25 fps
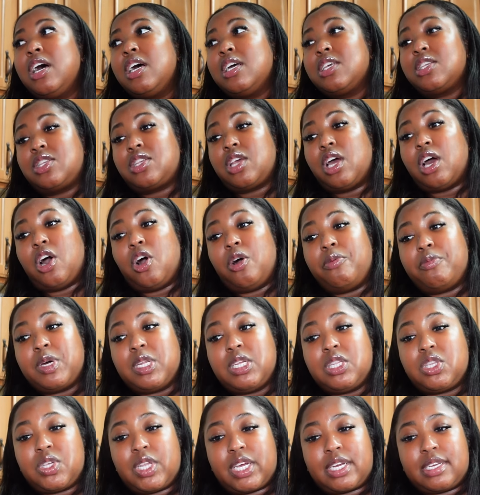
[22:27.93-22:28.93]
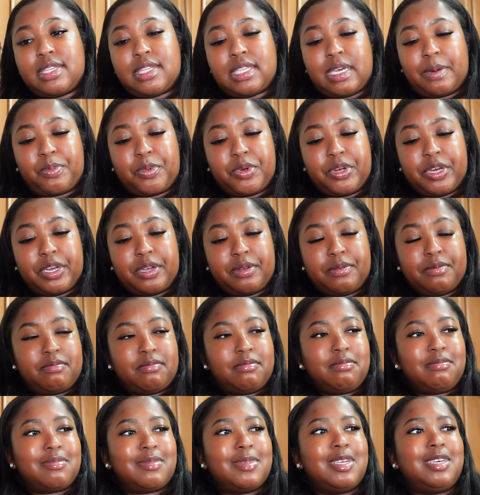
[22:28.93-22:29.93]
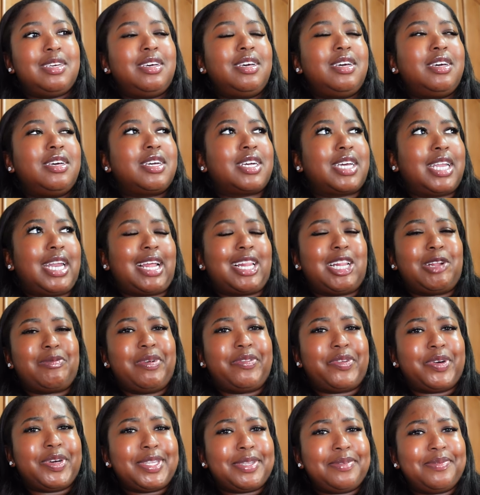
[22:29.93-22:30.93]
So I'm going to do like a separate, can I clear my voice?